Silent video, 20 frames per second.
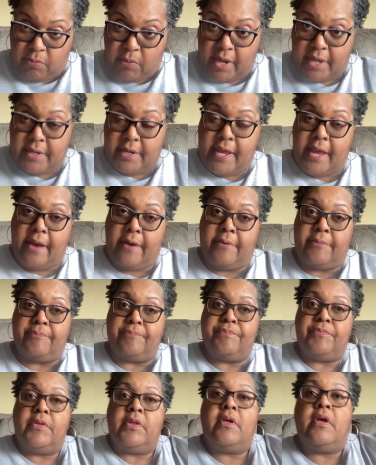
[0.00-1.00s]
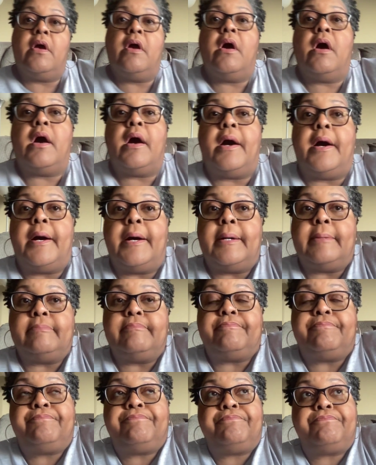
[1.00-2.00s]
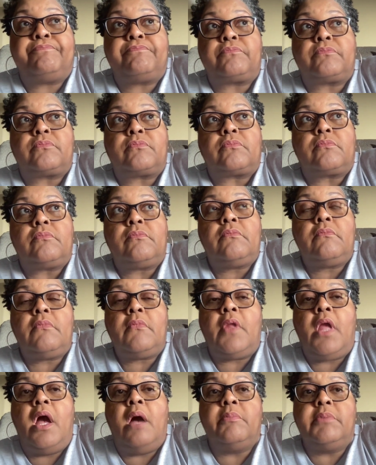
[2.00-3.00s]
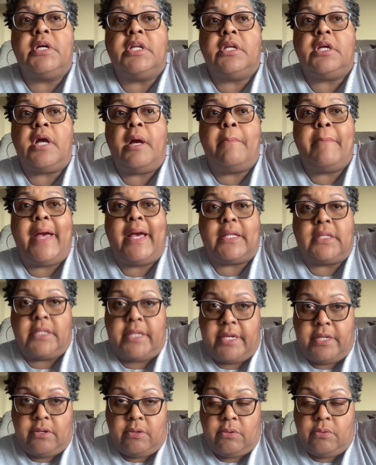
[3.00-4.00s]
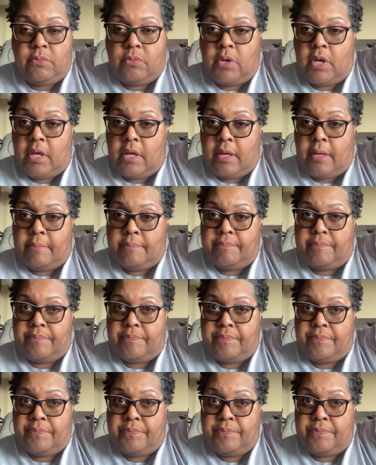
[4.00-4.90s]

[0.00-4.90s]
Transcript: right now. Um, I'm going to come back later. Um,